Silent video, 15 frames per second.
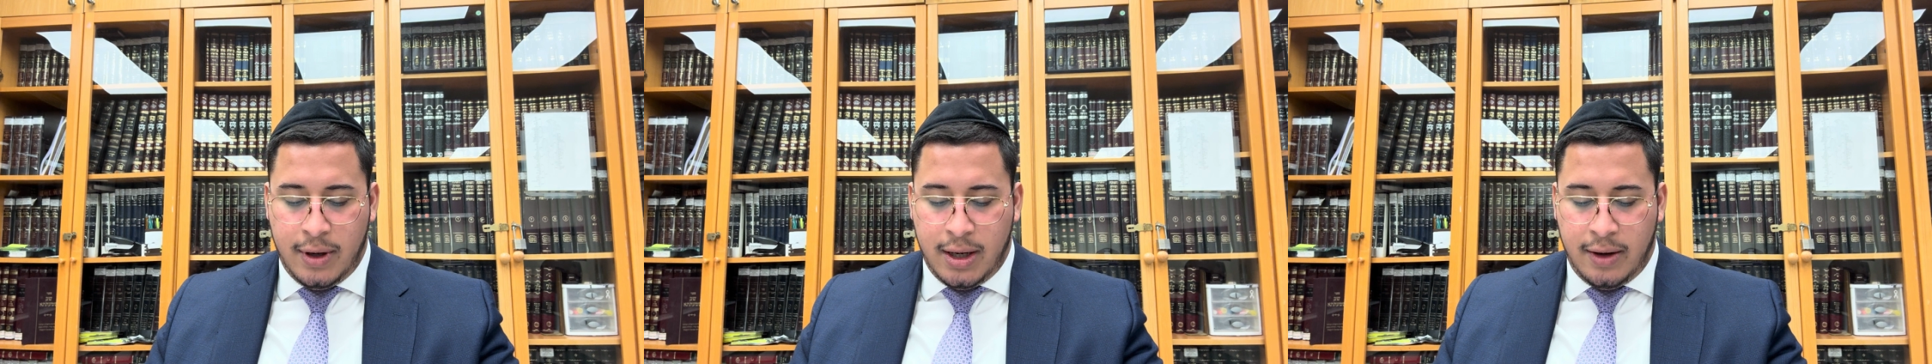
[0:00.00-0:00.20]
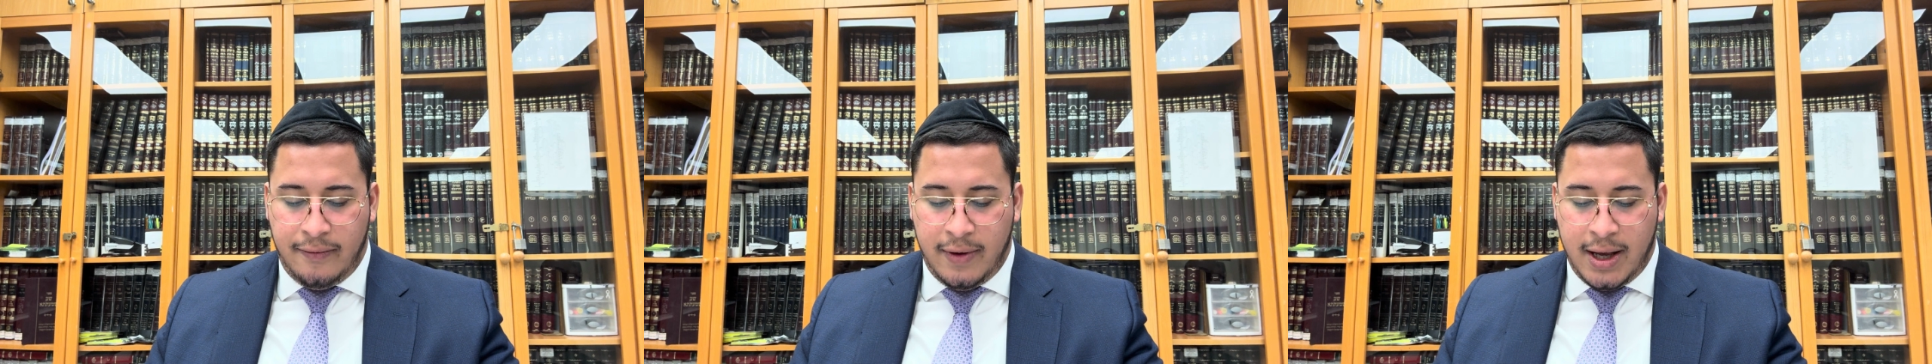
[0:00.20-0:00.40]

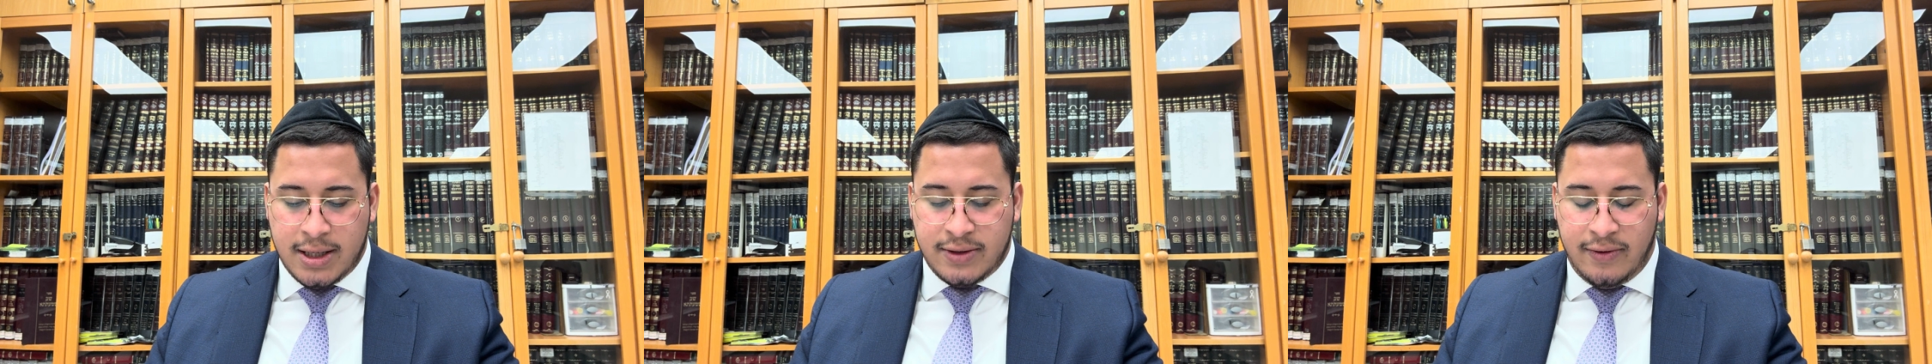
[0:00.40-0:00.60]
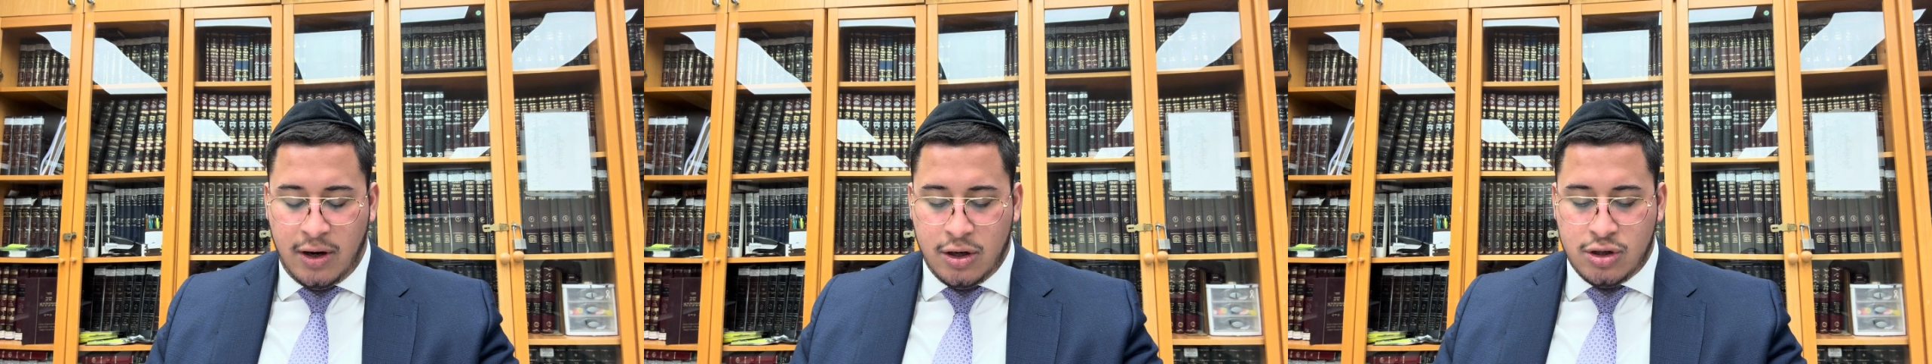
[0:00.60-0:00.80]
and if he
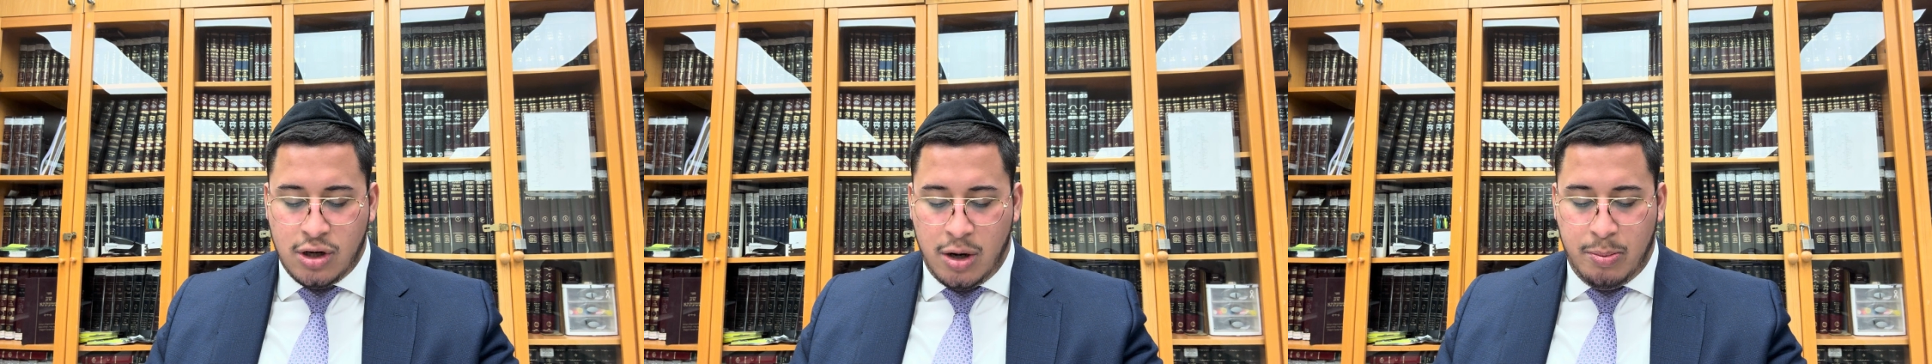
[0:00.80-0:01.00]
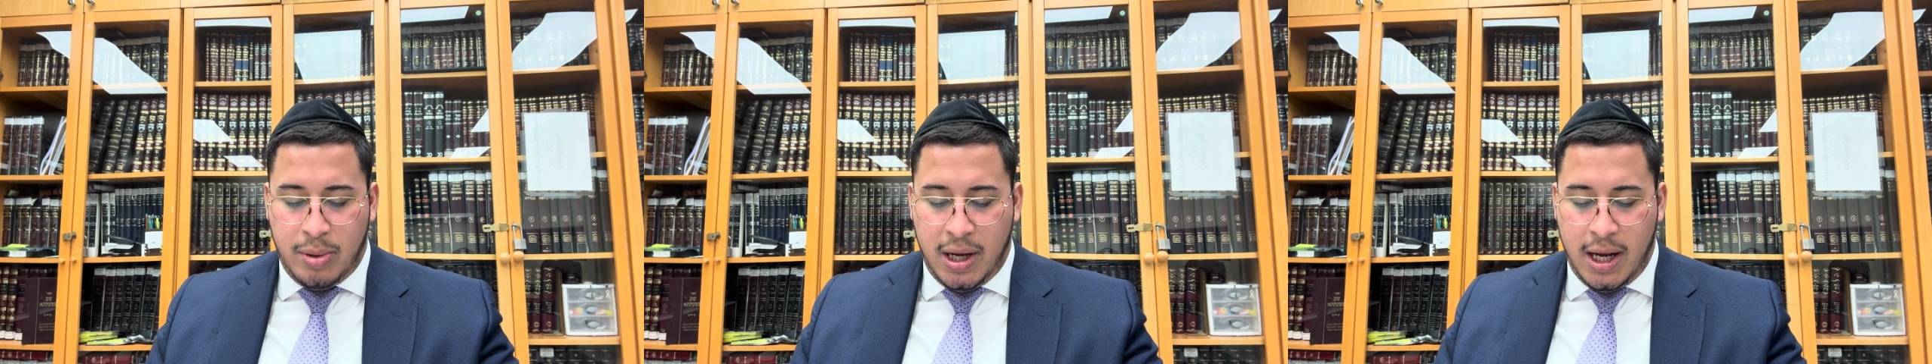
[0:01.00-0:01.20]
has very
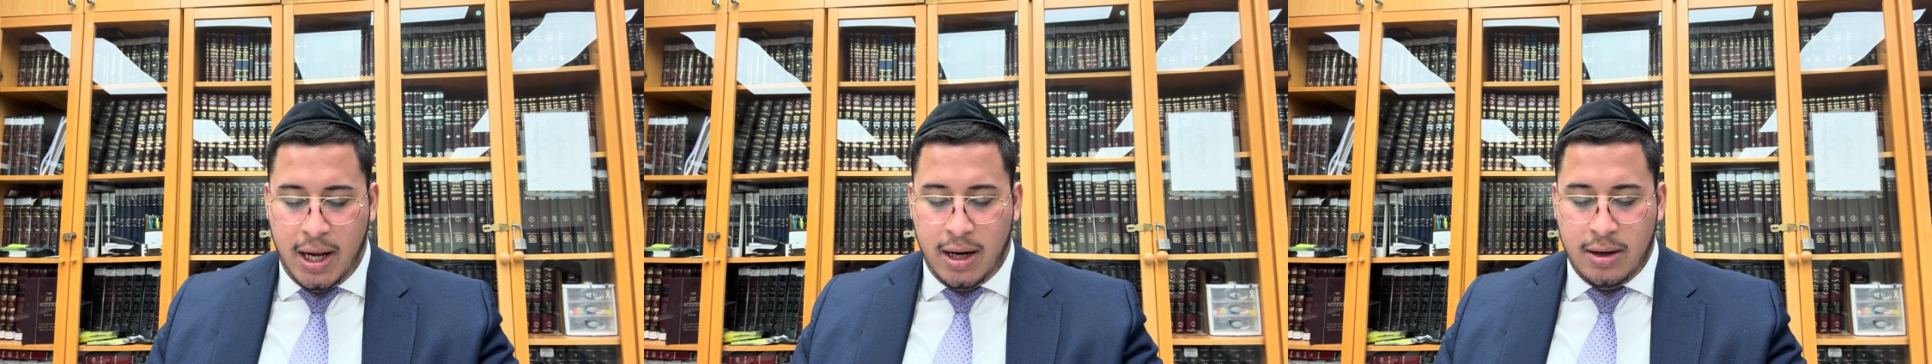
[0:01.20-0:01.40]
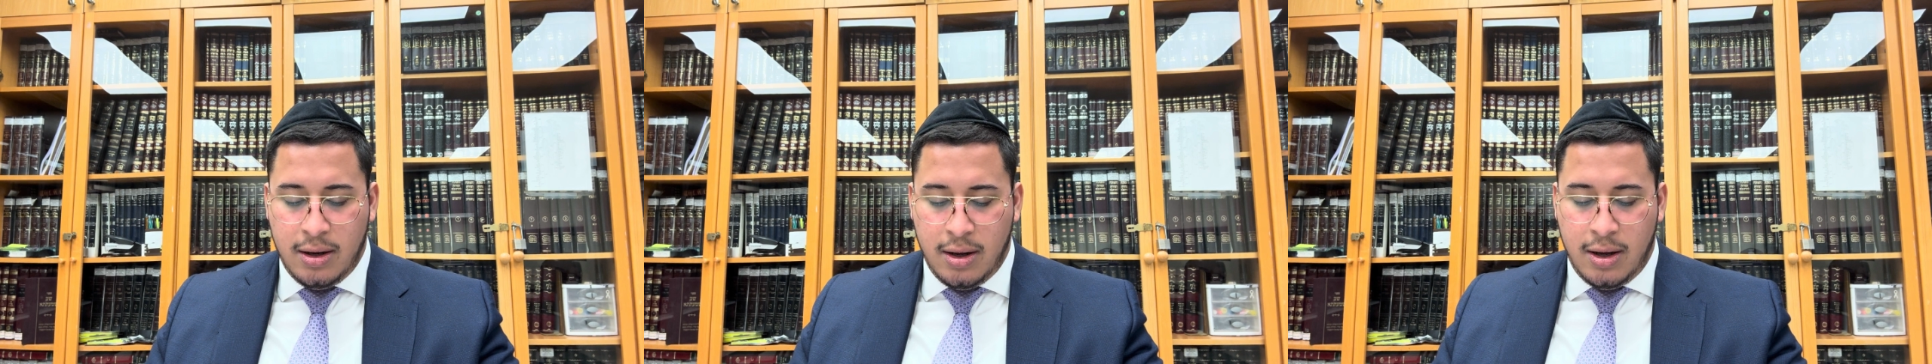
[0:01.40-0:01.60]
sharp
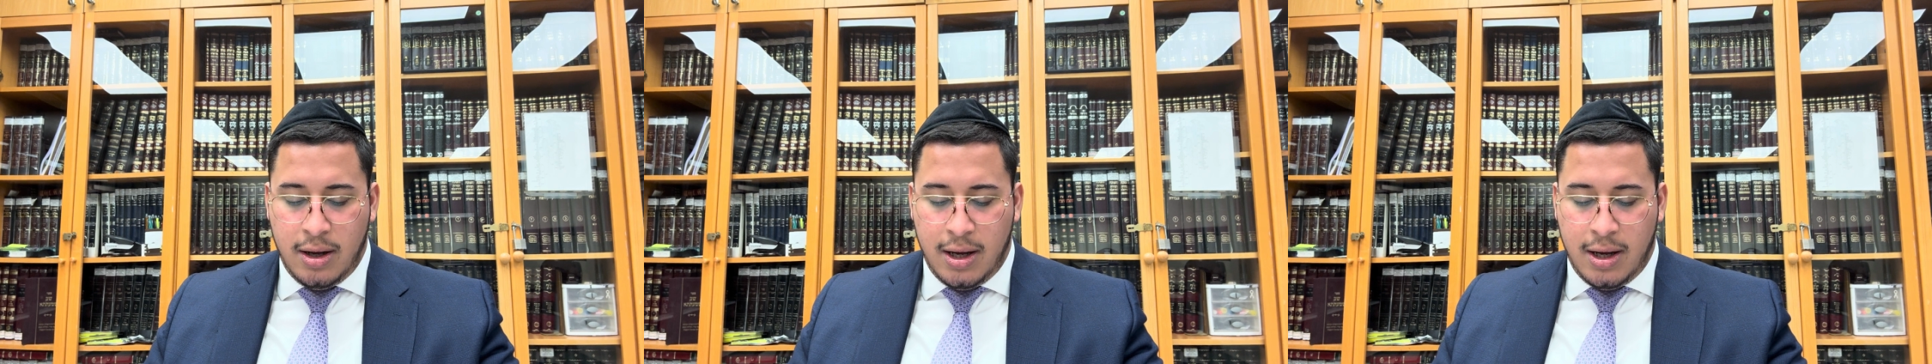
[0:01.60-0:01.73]
pain,